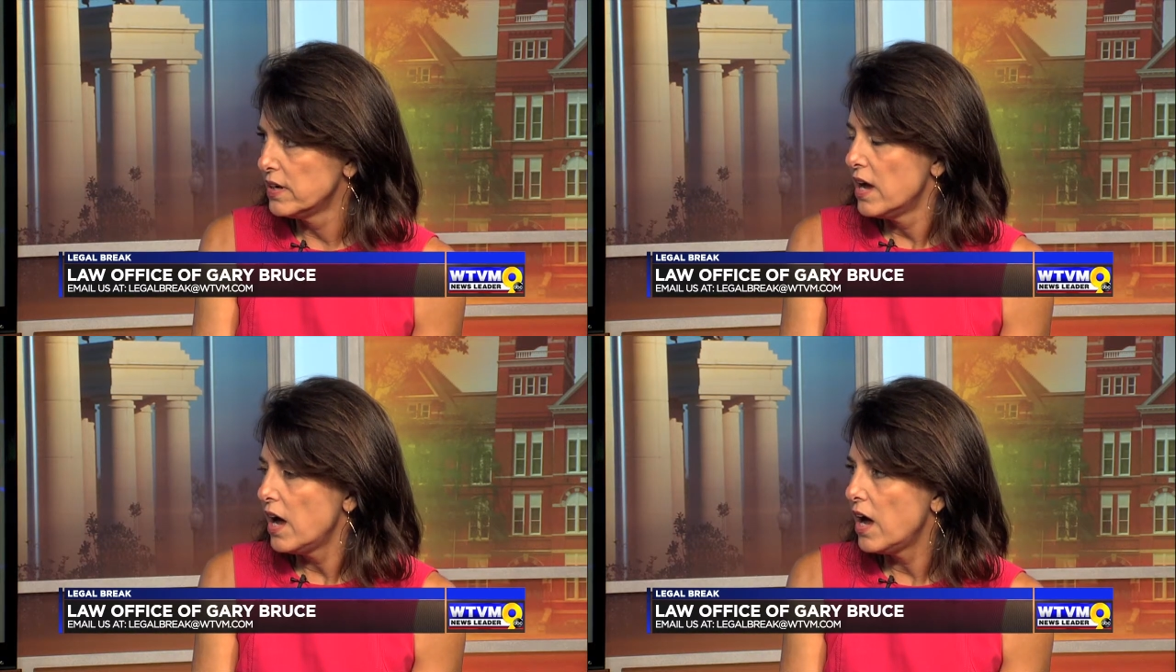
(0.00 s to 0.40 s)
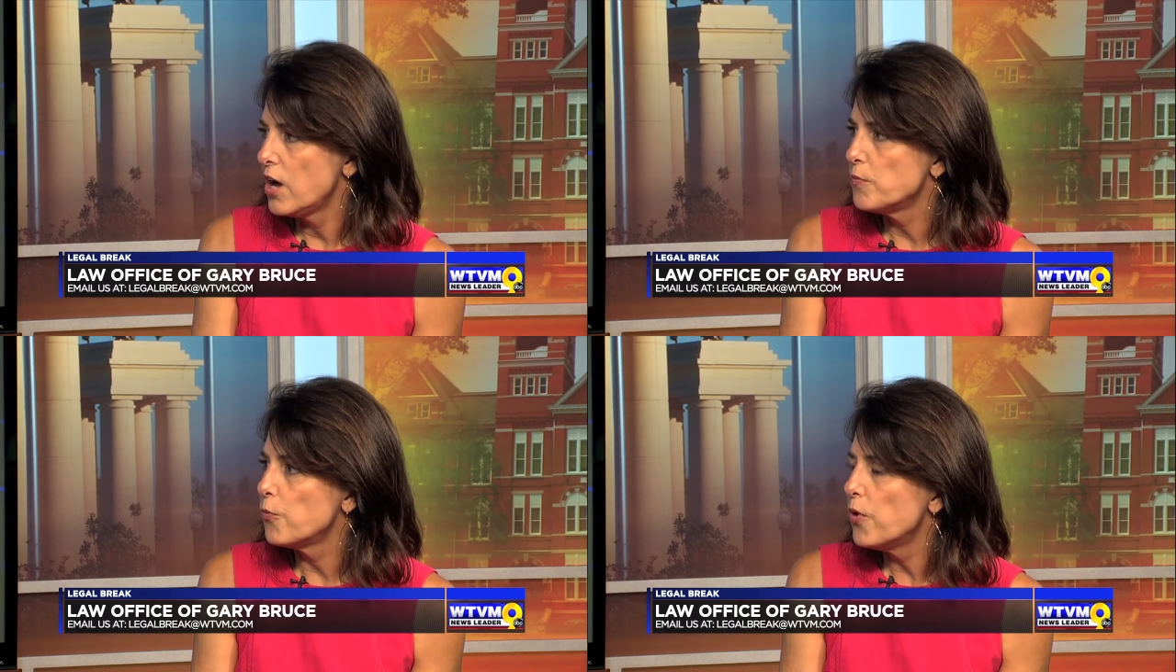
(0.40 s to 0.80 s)

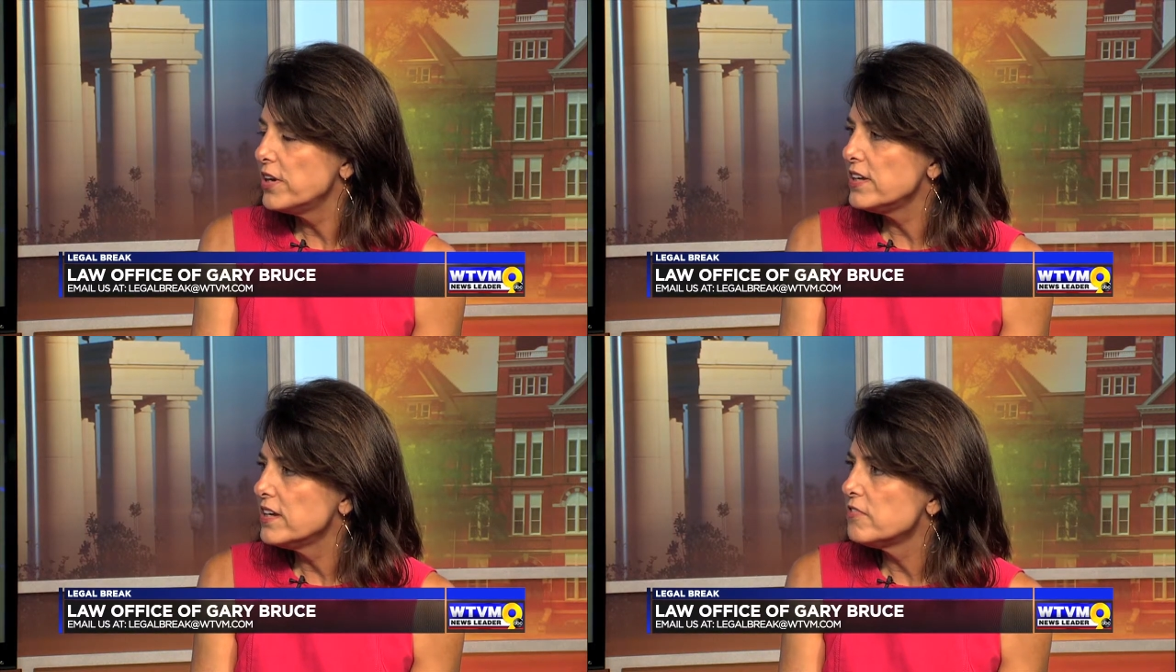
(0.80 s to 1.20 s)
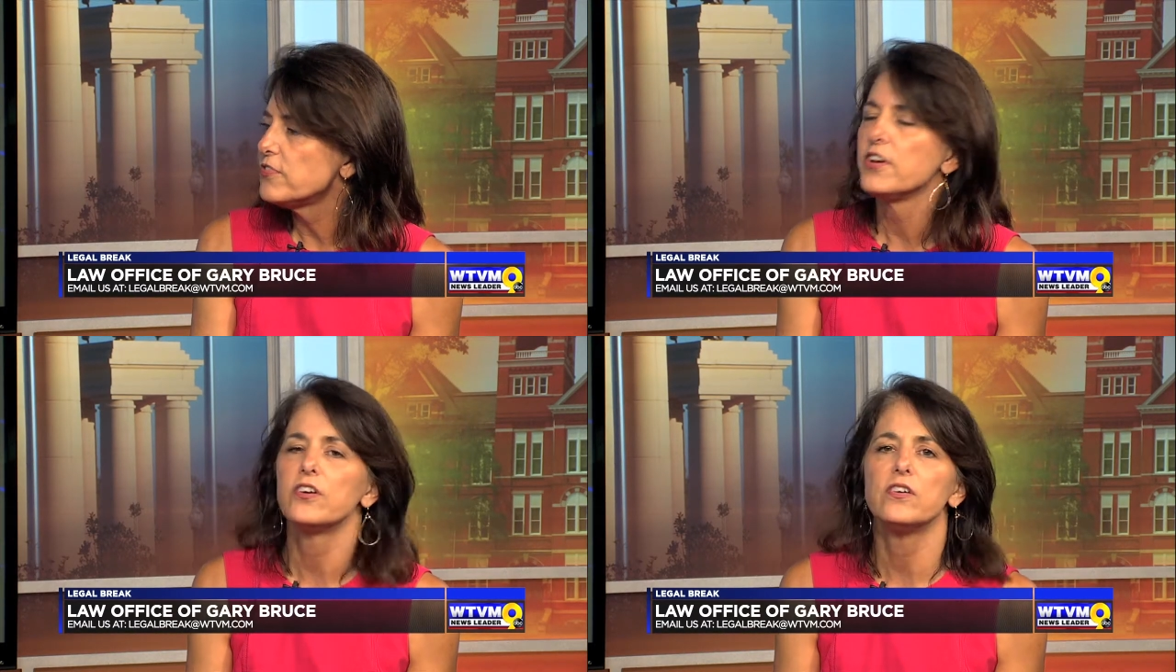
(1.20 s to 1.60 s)
What
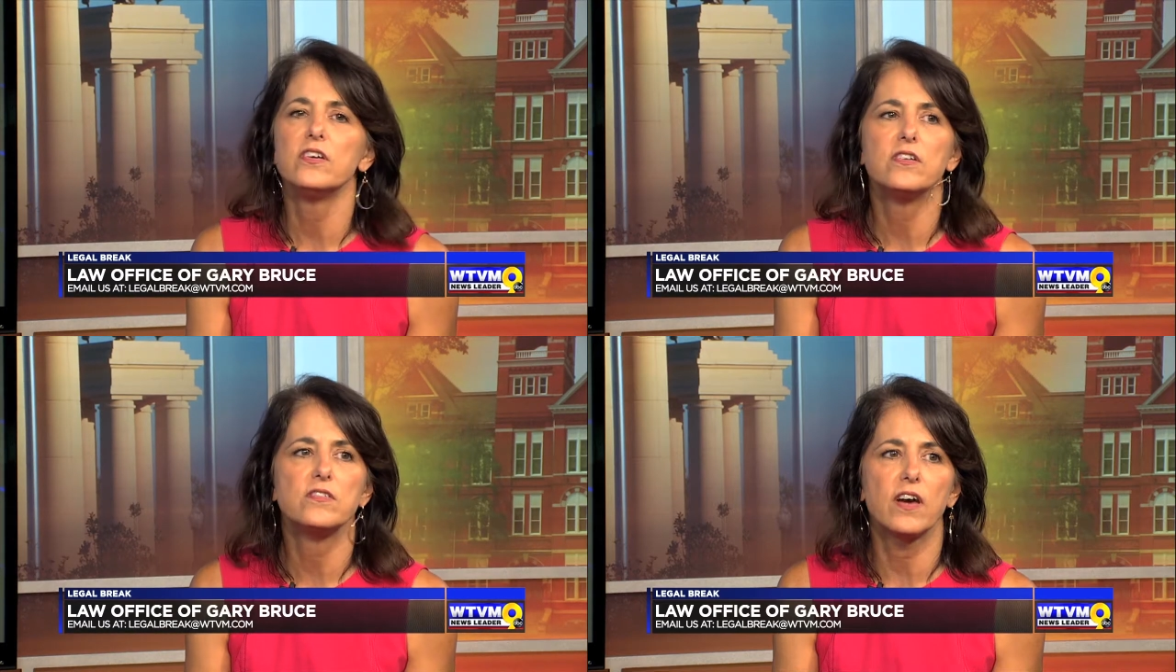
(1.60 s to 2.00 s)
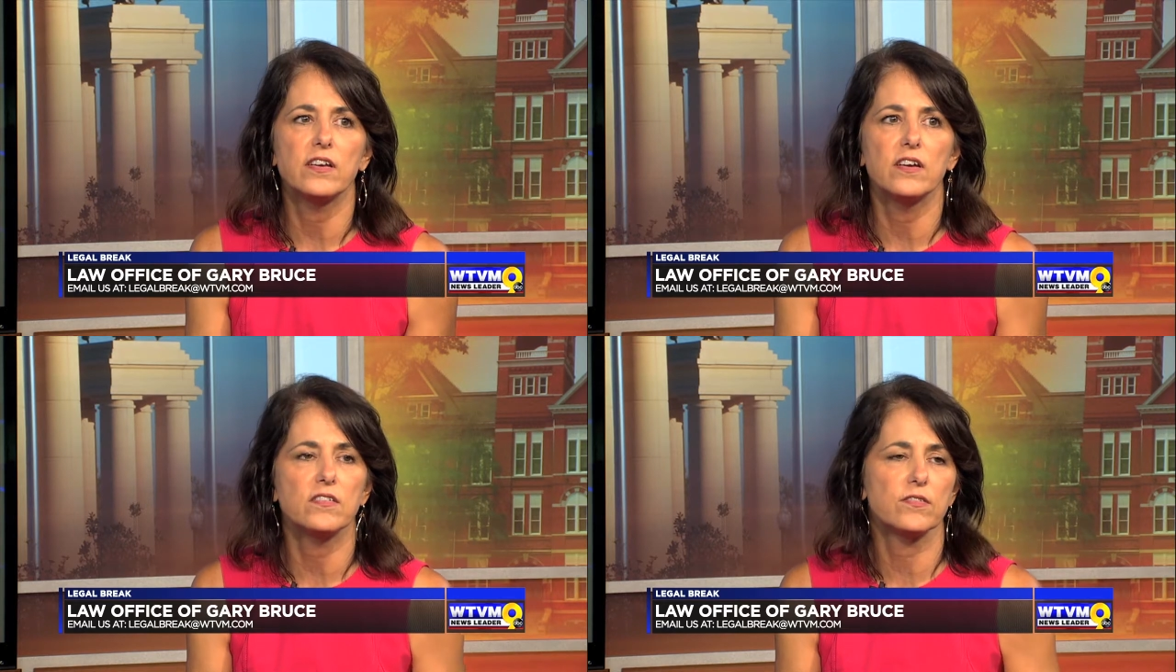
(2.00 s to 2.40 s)
if there is, I
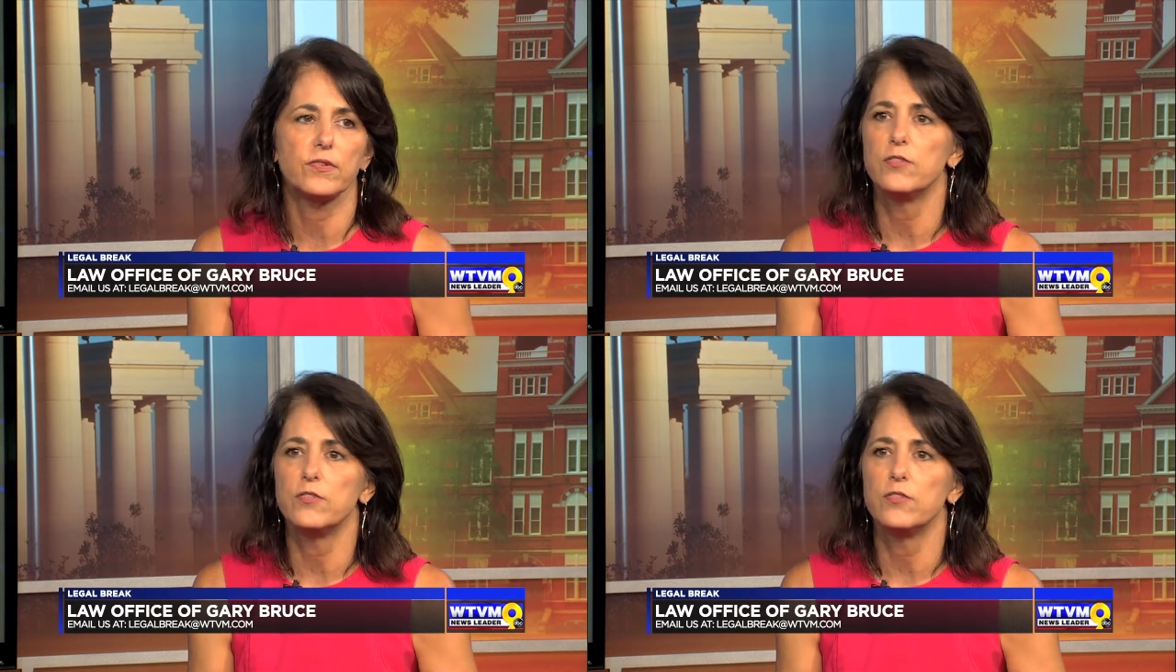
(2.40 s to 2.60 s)
guess,